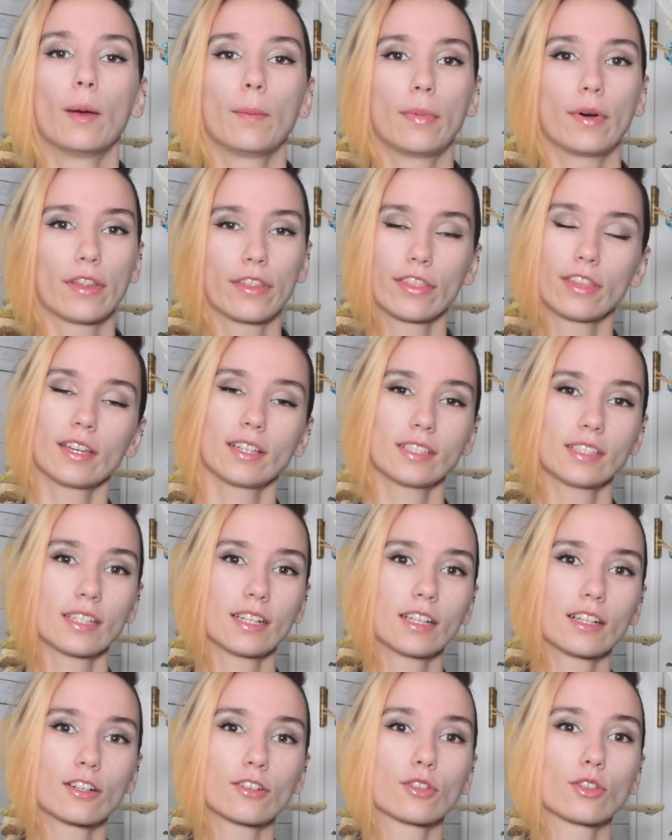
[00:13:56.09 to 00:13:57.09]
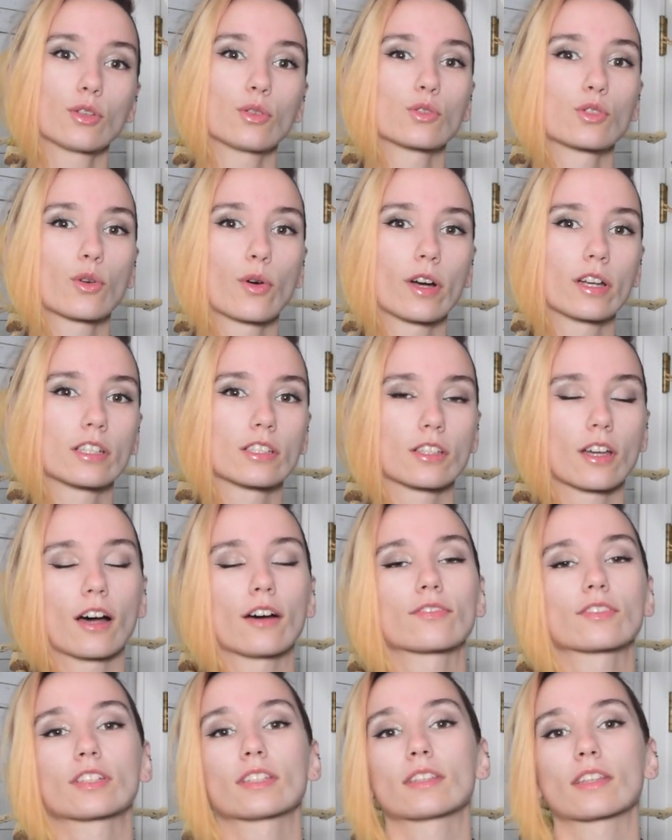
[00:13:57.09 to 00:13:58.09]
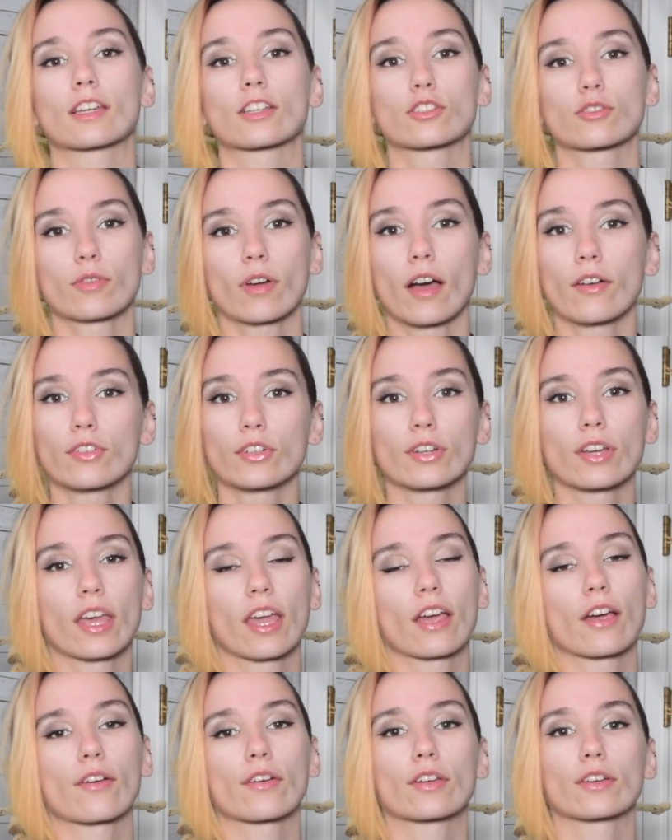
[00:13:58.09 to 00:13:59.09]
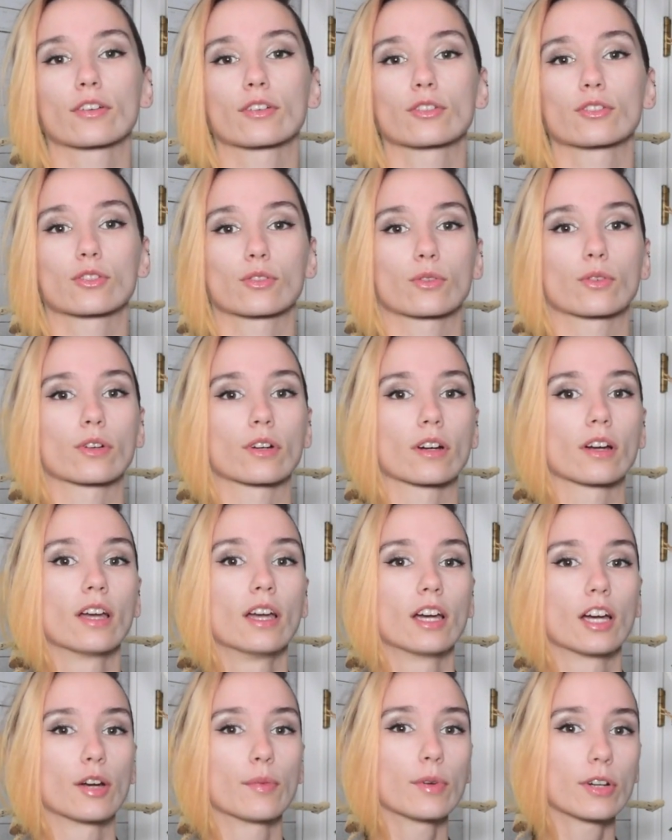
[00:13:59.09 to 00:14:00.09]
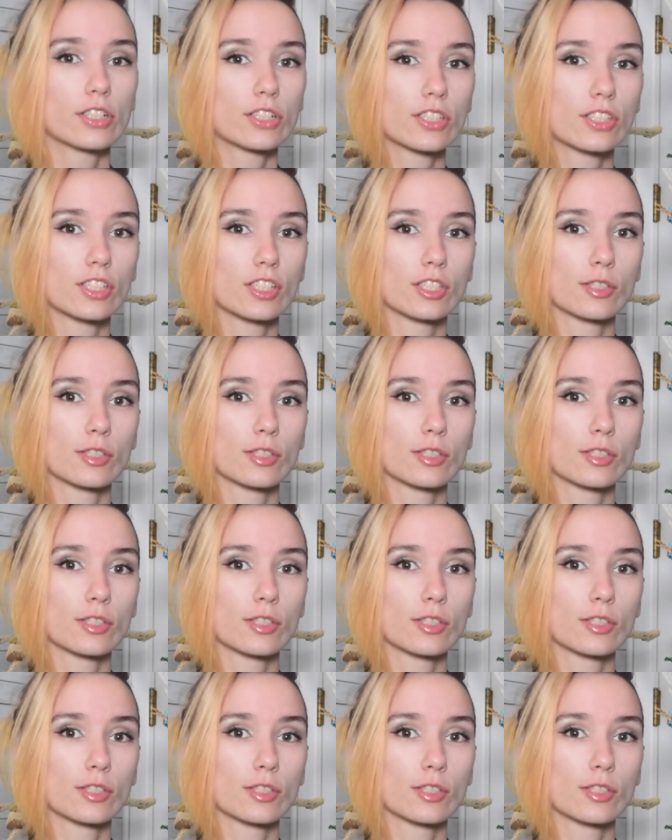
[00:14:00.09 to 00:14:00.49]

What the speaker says: but things that I don't use quite as often, like travel carriers or emergency